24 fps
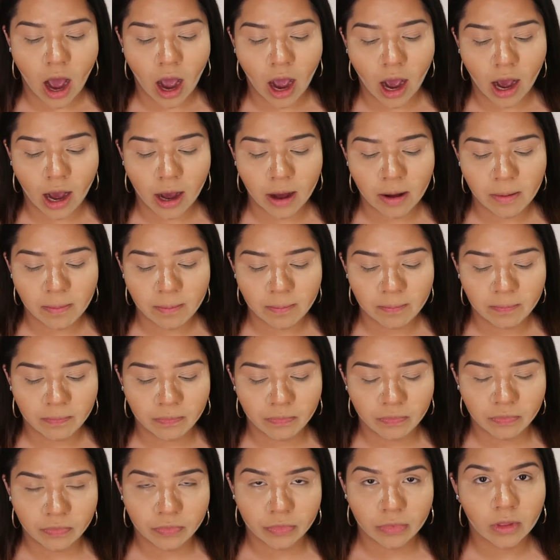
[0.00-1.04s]

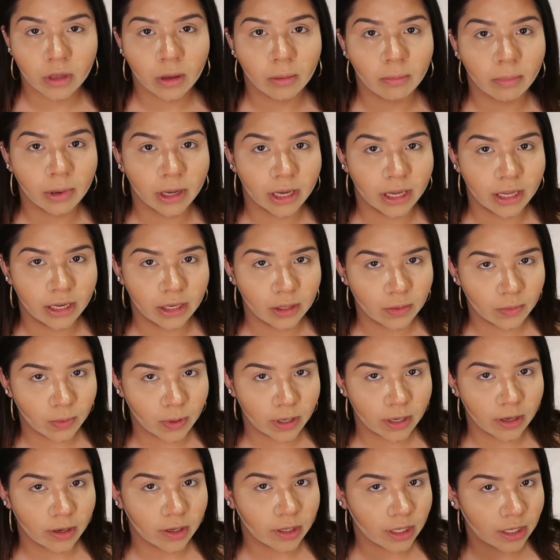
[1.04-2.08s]
But
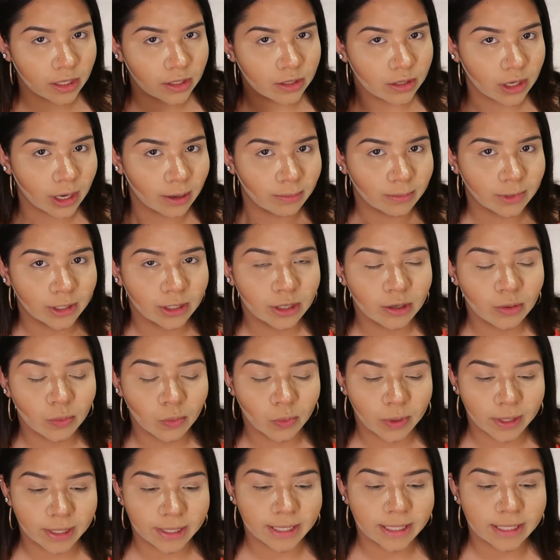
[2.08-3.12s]
anyway, okay, so I'm gonna
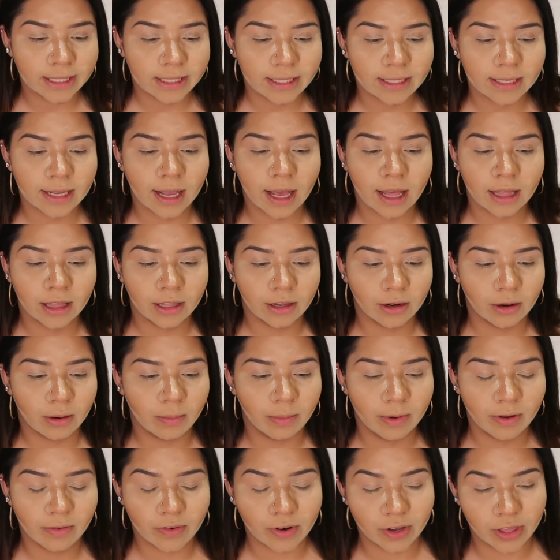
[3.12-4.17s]
wait a little
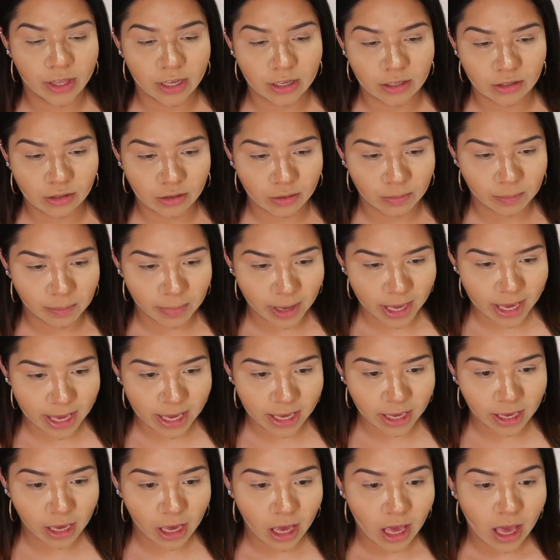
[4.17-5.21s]
bit for this to
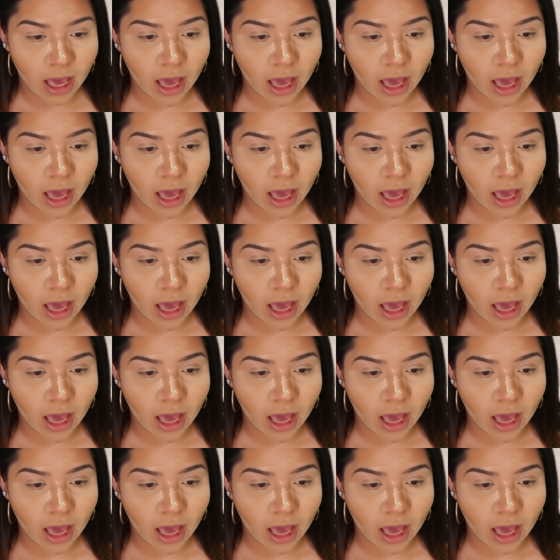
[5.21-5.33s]
bake,